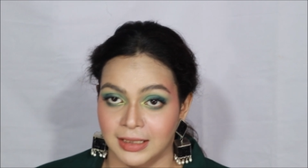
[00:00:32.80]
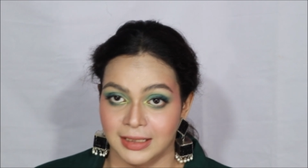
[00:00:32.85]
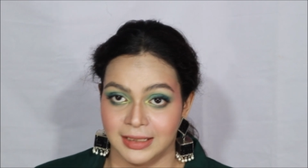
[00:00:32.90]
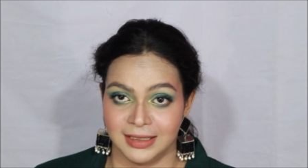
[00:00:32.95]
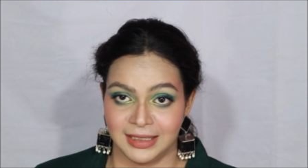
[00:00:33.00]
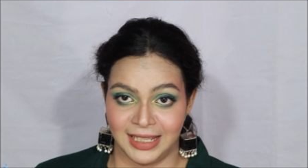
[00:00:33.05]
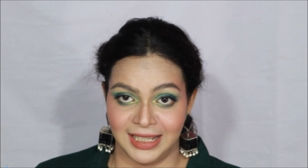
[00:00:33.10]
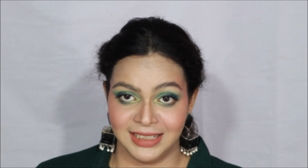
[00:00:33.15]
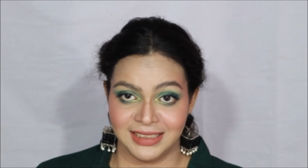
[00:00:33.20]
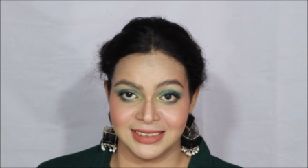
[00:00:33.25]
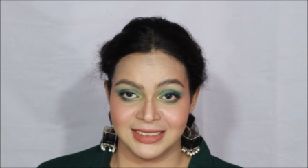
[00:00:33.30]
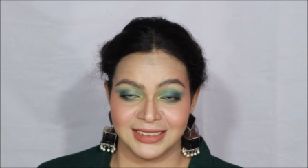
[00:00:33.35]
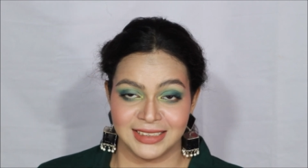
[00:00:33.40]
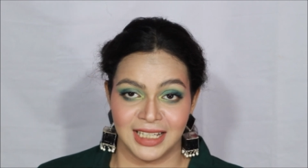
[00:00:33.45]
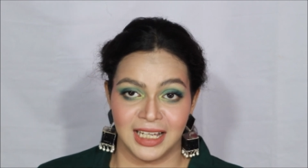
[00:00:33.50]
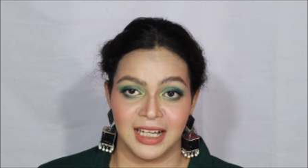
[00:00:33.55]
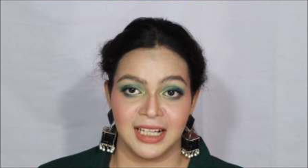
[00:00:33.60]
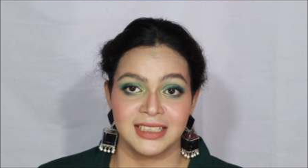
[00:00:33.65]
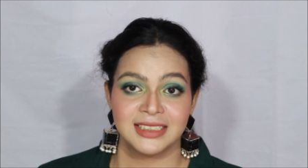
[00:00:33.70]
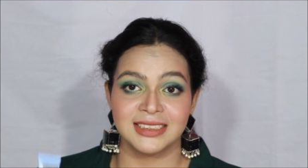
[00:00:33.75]
Next,
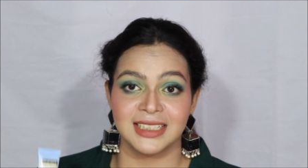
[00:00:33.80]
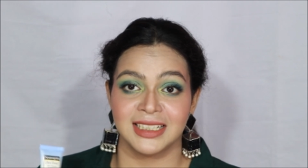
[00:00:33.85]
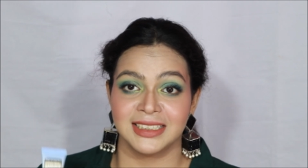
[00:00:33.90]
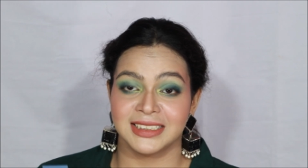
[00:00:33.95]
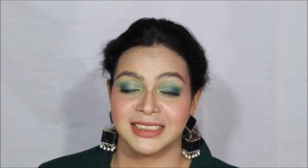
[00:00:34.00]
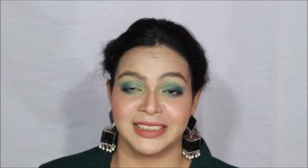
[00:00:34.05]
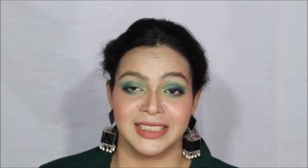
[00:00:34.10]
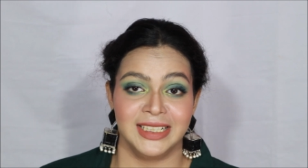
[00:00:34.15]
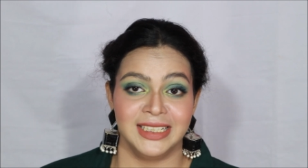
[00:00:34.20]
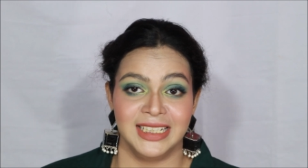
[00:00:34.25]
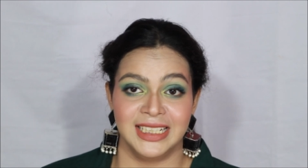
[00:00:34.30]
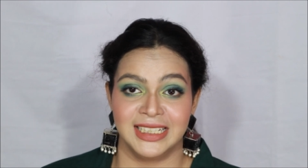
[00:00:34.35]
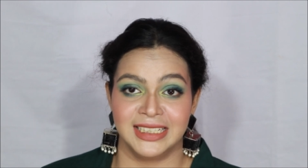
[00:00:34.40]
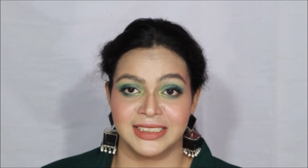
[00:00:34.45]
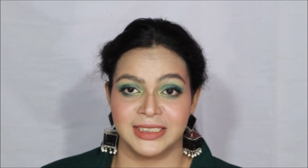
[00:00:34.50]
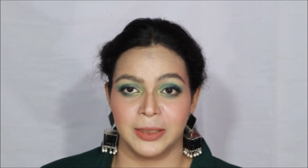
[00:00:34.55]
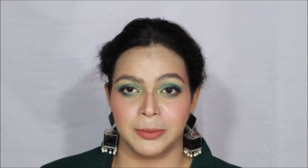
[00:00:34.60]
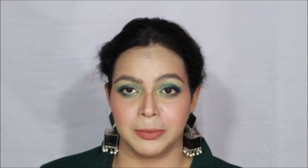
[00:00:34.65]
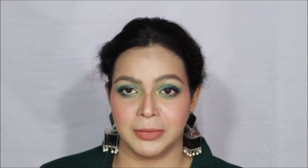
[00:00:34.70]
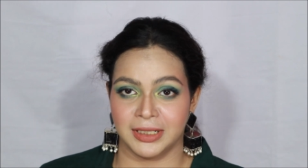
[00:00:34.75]
a sunscreen
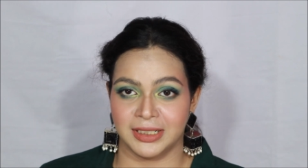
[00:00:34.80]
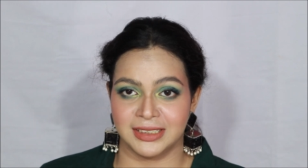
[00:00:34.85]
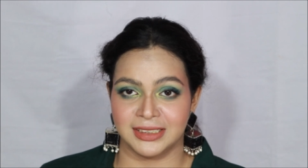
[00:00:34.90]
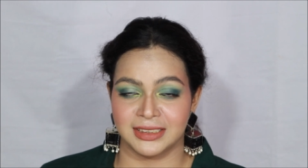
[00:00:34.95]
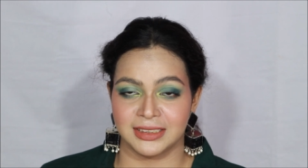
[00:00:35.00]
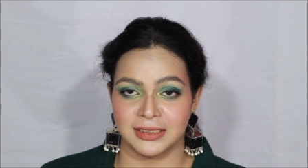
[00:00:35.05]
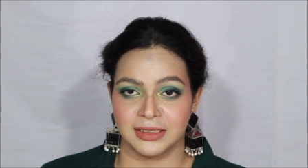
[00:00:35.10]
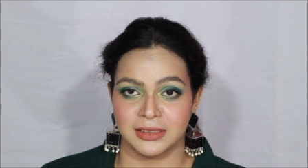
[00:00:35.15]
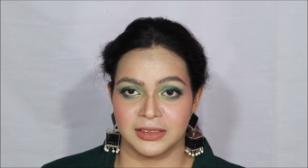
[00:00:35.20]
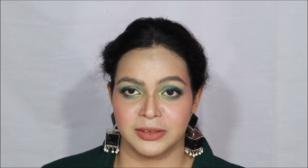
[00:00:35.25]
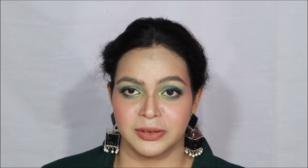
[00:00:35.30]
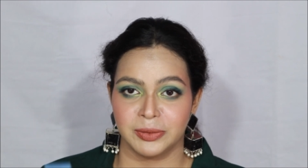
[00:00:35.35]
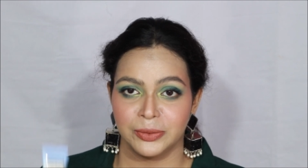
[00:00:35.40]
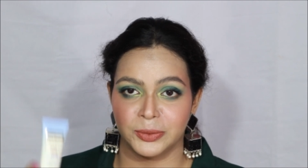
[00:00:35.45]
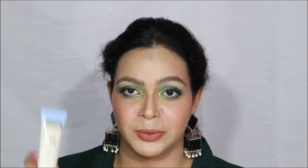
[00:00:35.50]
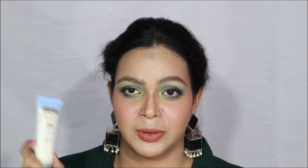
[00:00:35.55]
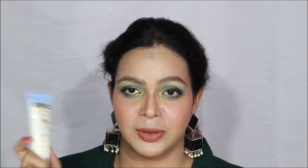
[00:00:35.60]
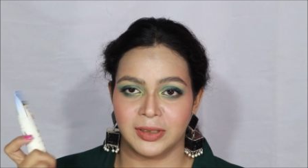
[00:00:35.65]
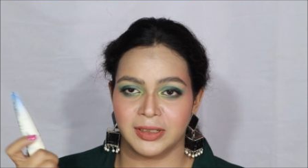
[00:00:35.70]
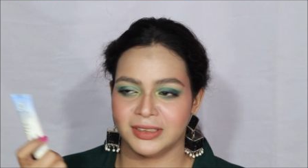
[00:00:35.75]
is a must.
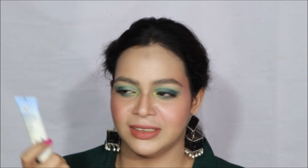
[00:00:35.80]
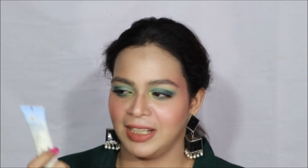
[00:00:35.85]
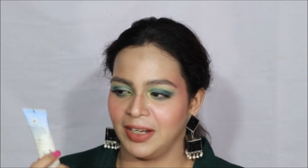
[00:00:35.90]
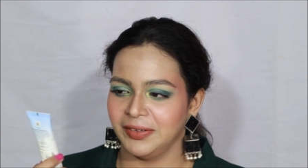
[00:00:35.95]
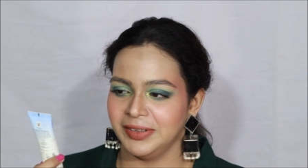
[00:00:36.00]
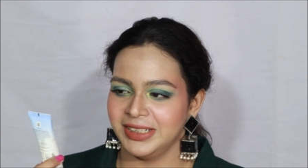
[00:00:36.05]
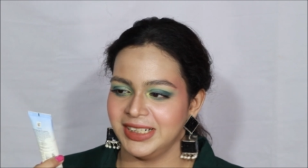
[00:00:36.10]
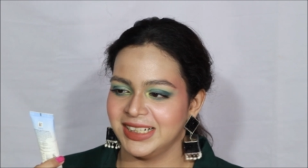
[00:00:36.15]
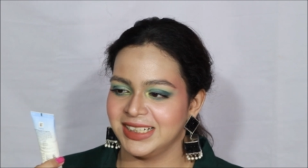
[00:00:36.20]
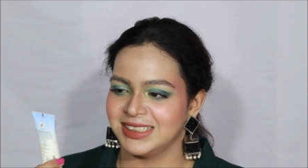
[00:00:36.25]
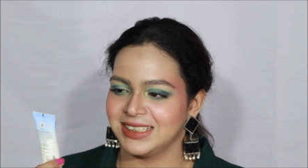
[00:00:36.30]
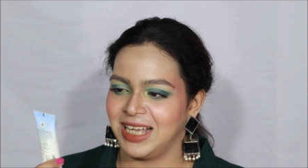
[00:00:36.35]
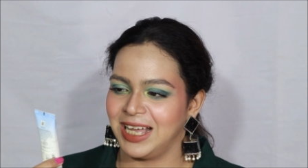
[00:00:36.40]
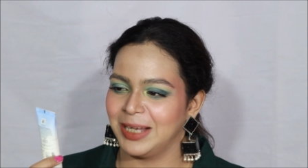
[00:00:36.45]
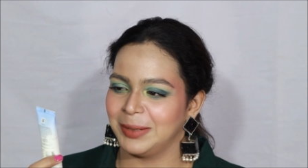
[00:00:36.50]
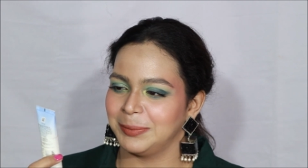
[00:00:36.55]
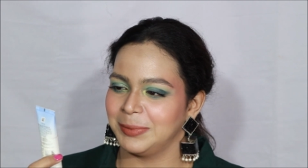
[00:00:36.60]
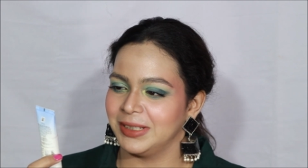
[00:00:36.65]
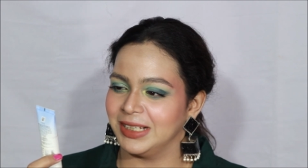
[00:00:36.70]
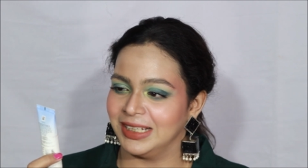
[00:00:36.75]
So nowadays
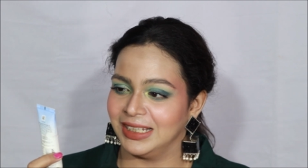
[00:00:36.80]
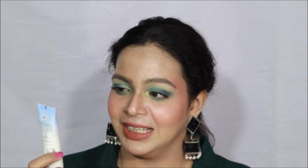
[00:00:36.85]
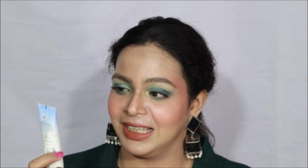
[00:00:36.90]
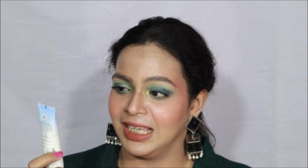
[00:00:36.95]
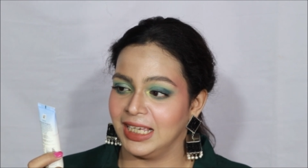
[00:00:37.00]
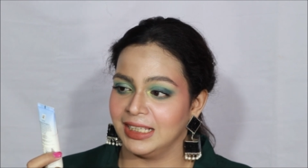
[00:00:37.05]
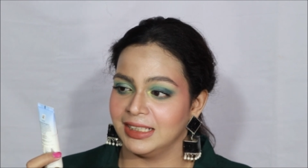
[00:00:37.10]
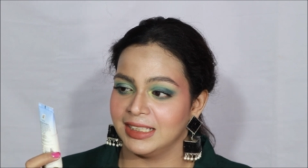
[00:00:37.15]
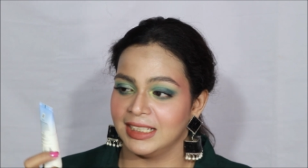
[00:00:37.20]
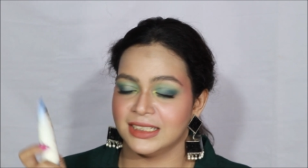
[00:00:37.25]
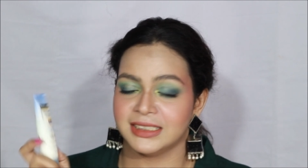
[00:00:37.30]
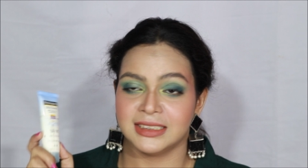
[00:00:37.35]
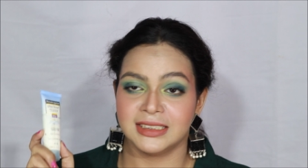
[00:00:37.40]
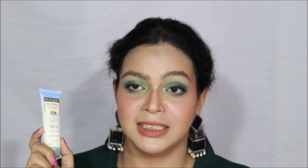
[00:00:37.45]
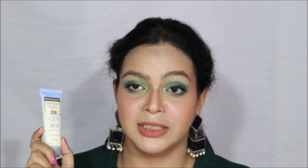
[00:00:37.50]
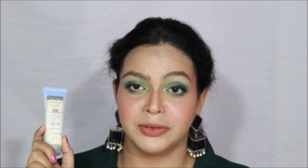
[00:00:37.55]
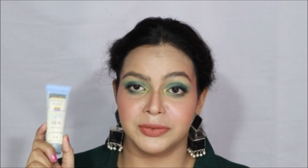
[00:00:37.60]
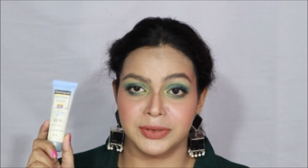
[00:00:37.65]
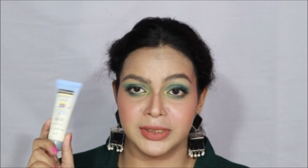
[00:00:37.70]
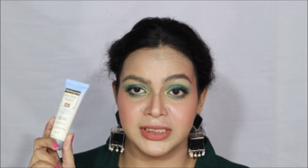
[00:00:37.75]
I'm liking this
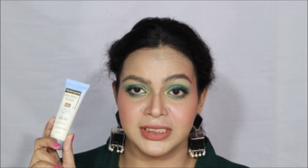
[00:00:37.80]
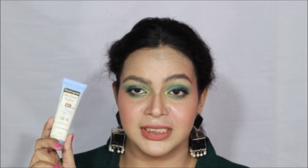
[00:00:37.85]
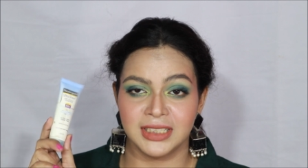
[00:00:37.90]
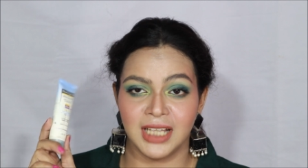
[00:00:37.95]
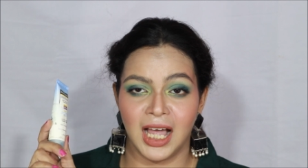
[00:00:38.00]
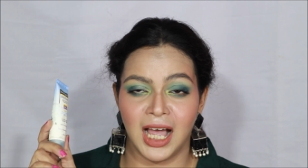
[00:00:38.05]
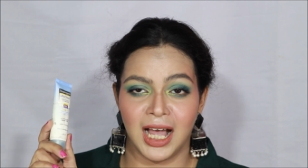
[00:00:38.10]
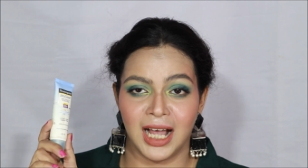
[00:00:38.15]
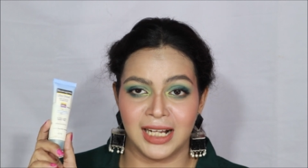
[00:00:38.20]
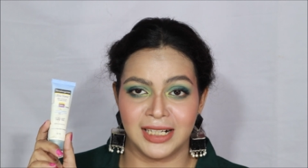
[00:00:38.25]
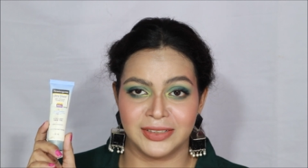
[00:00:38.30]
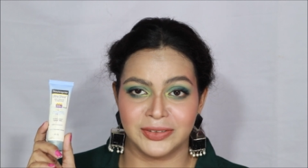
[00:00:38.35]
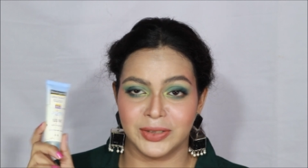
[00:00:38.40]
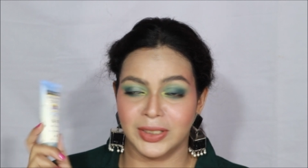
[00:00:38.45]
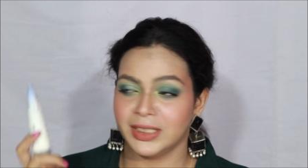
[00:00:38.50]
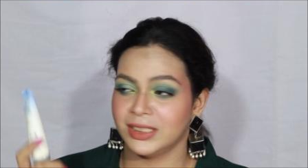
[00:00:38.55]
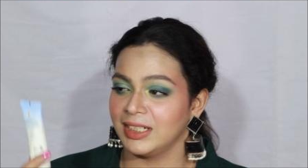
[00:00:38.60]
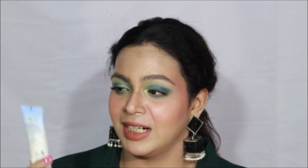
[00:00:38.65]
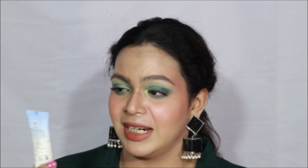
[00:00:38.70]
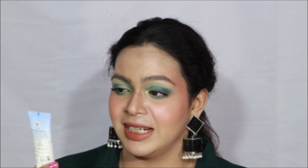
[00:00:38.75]
Neutrogena
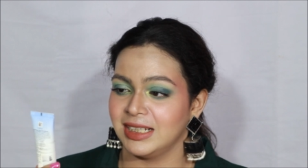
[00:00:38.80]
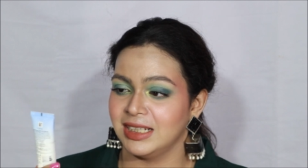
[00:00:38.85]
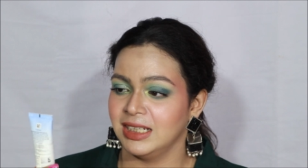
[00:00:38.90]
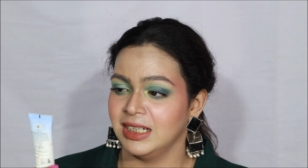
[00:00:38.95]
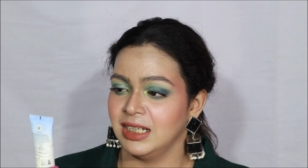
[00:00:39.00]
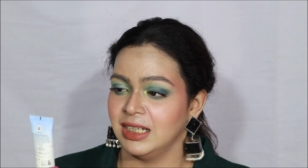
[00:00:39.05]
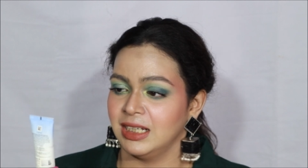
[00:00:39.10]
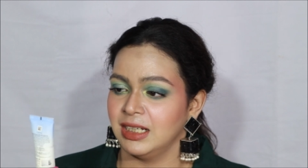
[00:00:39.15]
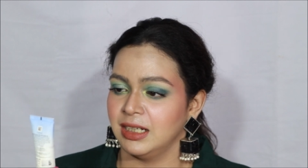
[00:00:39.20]
Ultra